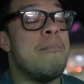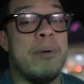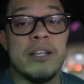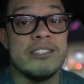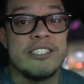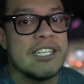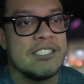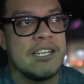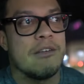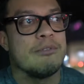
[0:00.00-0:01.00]
But this
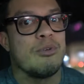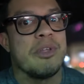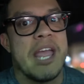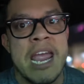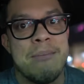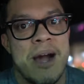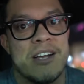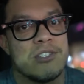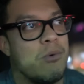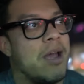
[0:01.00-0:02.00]
Jason's Deli was only eight
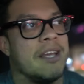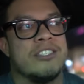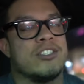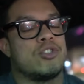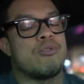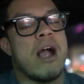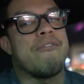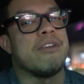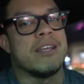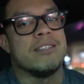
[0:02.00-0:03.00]
miles away. It's just
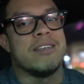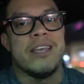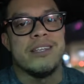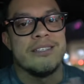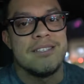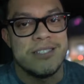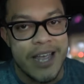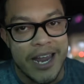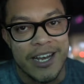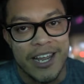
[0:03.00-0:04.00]
traffic is
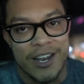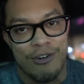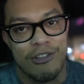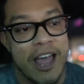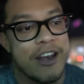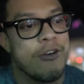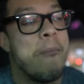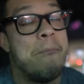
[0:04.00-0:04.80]
insane in Orlando.